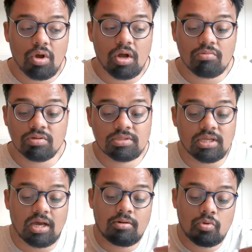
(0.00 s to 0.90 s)
when
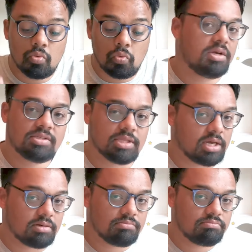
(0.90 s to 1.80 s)
work was done,
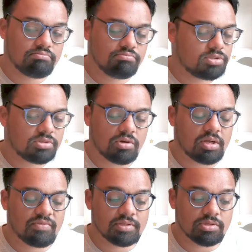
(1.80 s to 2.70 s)
work's done.
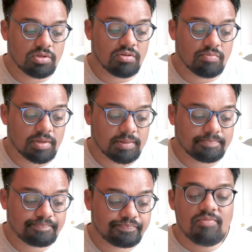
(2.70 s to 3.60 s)
It's got nothing to do
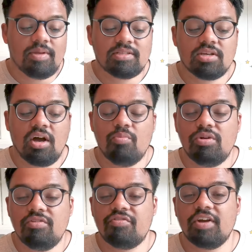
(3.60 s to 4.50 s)
with me. Give me a
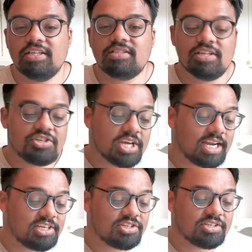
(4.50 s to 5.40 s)
time when you
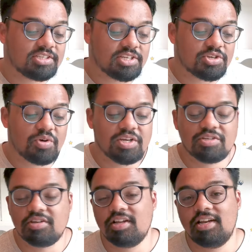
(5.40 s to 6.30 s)
faced a challenging
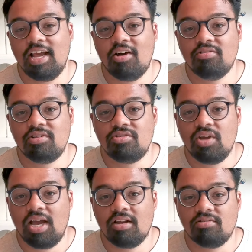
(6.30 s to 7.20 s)
situation and
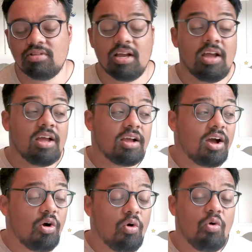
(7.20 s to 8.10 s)
how did you handle
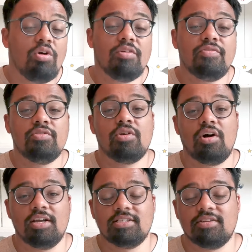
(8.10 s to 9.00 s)
that? All
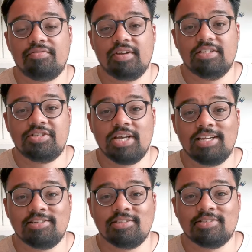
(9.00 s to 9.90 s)
of you guys have
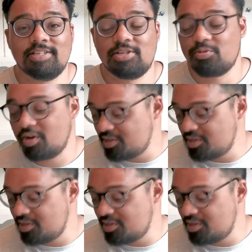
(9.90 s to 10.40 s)
faced challenging